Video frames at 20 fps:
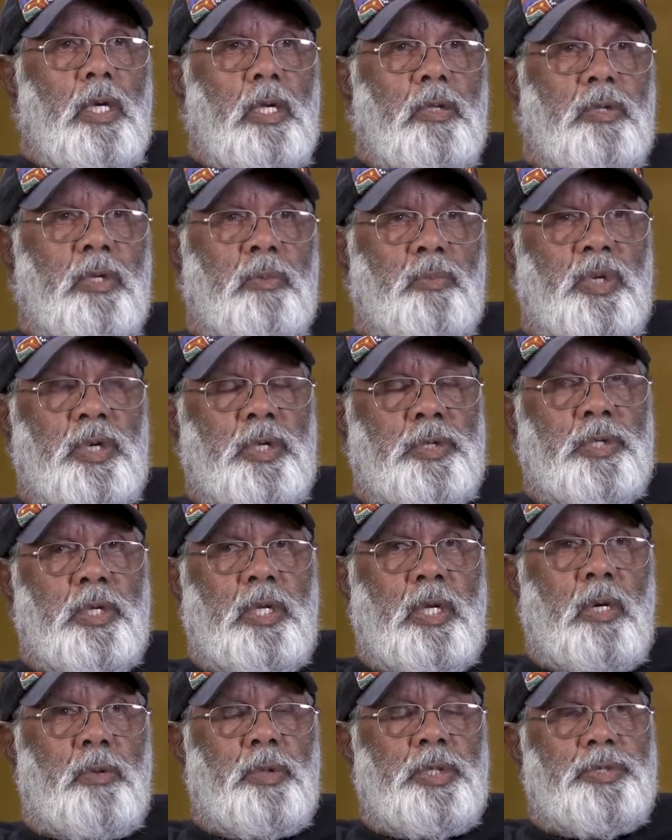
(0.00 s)
Then we get to
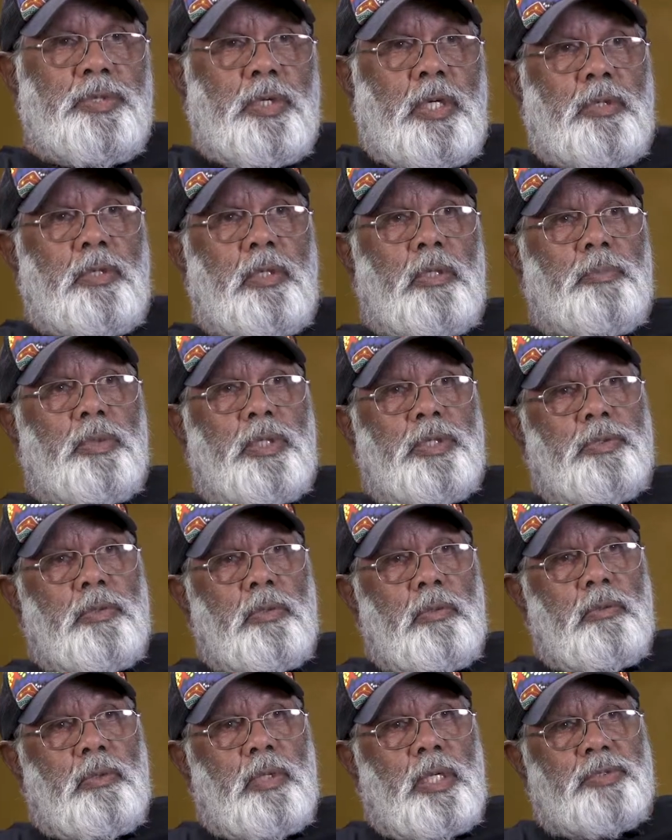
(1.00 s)
know each other. But
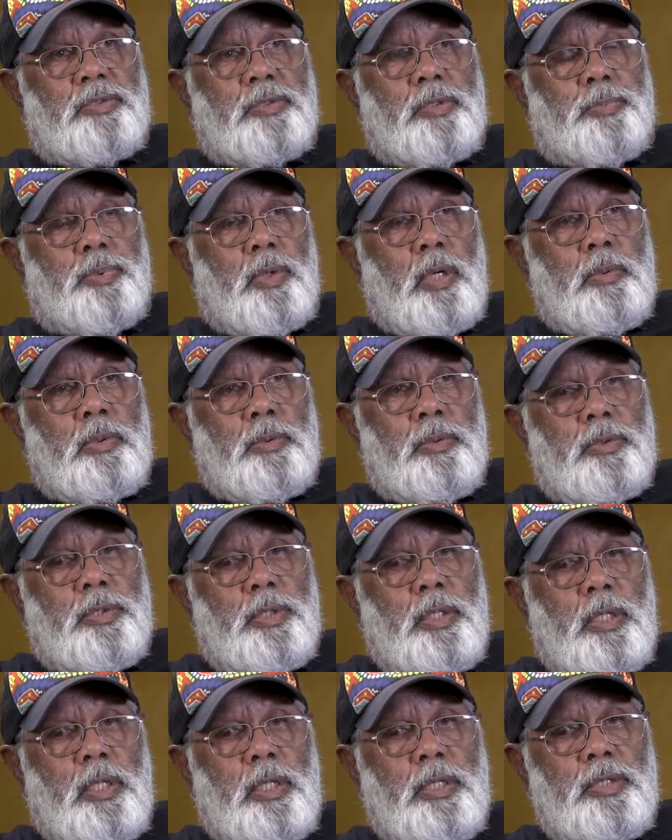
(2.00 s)
that's the problem
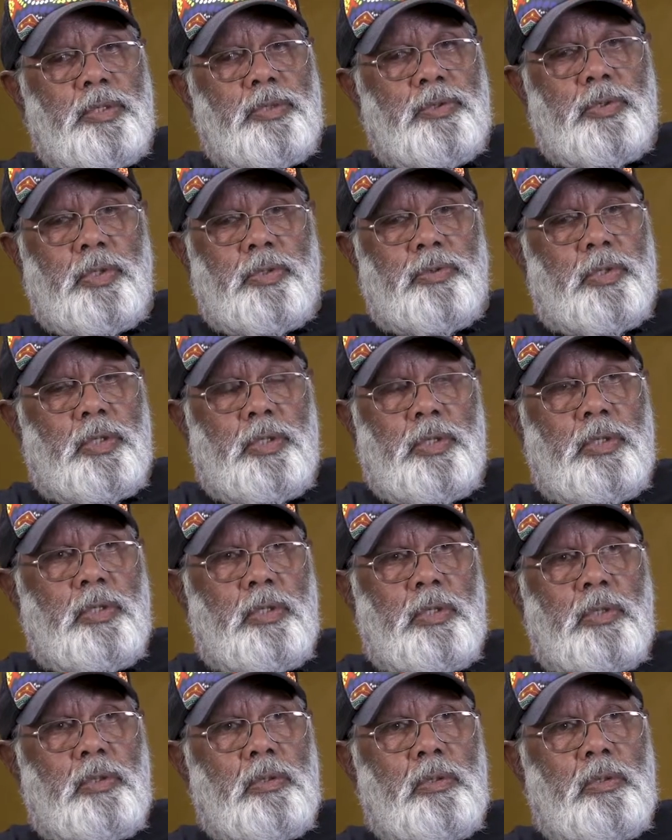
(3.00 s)
today, is that they